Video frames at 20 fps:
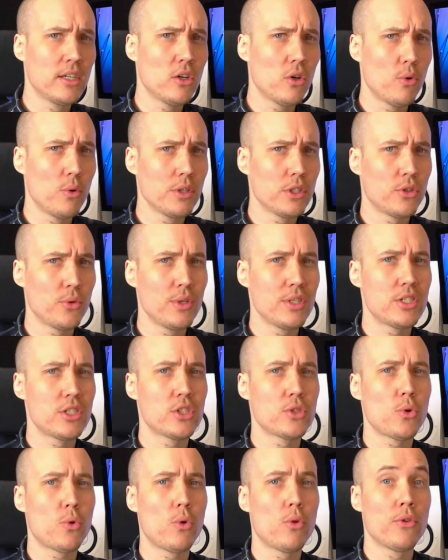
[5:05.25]
going to
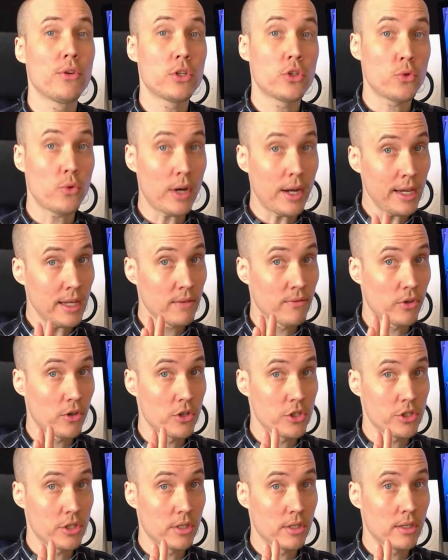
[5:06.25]
install the trial
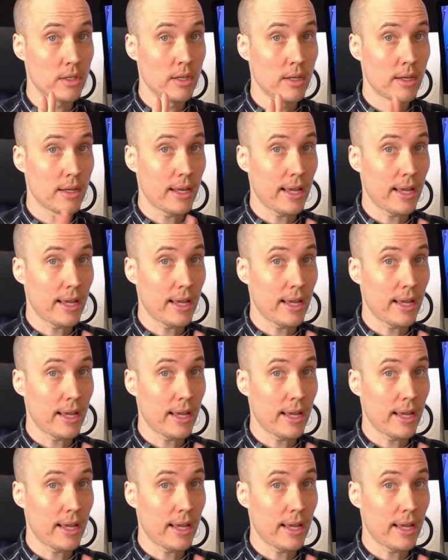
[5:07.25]
version